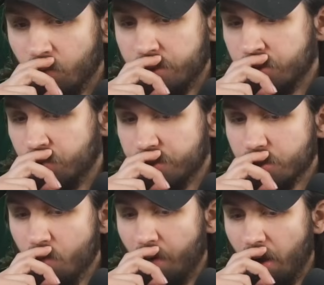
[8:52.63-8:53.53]
We do we
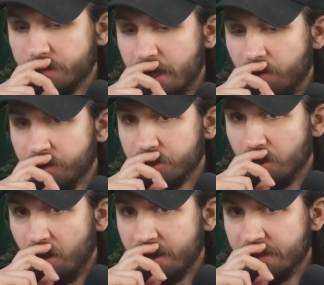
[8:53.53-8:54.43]
just go Bomb Tower and just
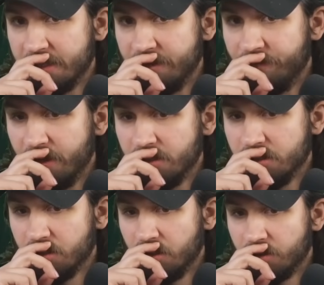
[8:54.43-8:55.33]
lock in the
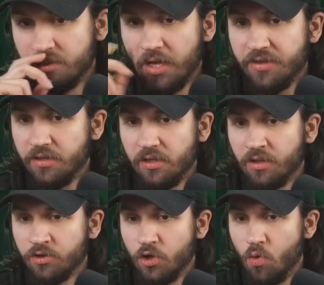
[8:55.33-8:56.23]
defense? There's nothing to
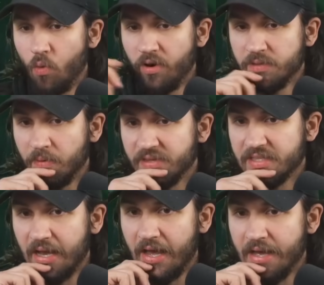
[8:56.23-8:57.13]
there's no worries about the
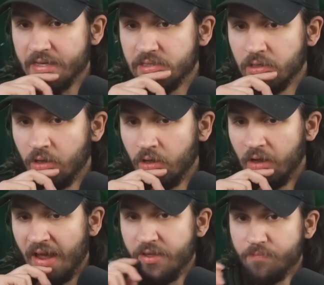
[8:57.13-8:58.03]
skies.
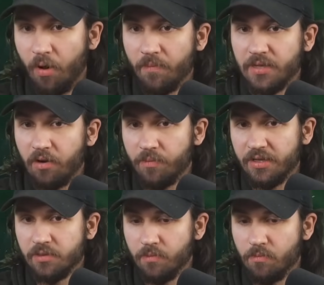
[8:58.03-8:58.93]
I think Bomb Tower
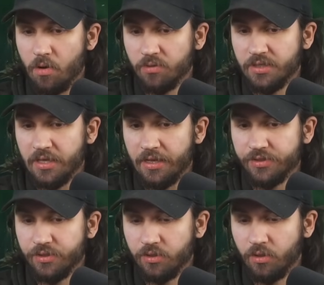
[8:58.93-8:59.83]
makes the most
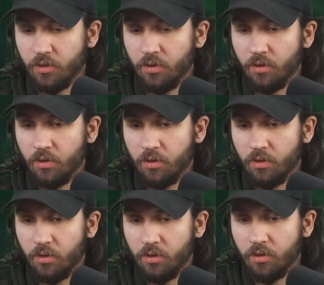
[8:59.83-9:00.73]
sense.
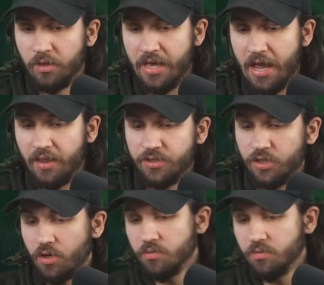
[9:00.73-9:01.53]
Yeah, let's just